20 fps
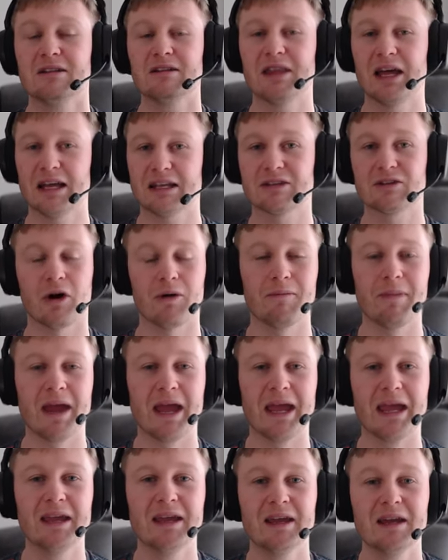That's not
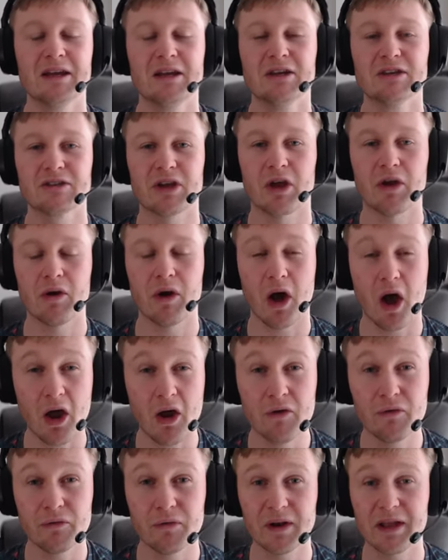me. So
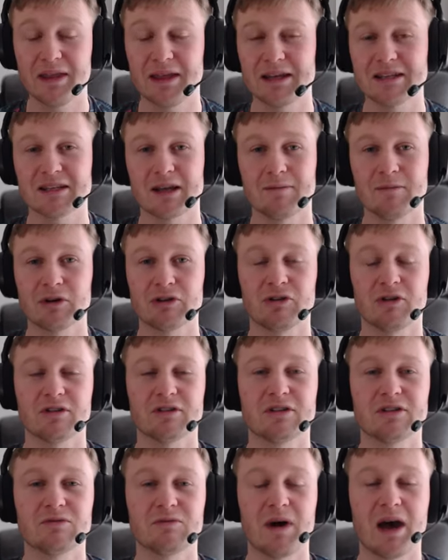hopefully that's come
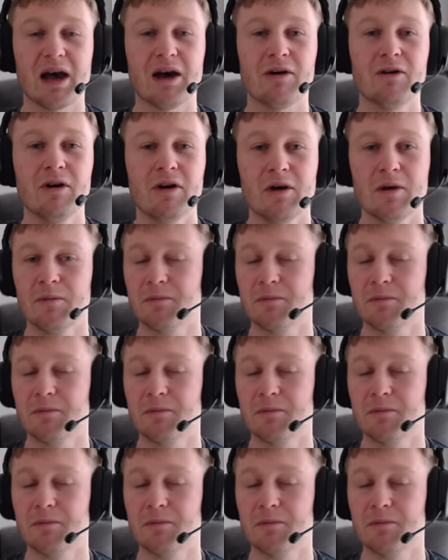across as well.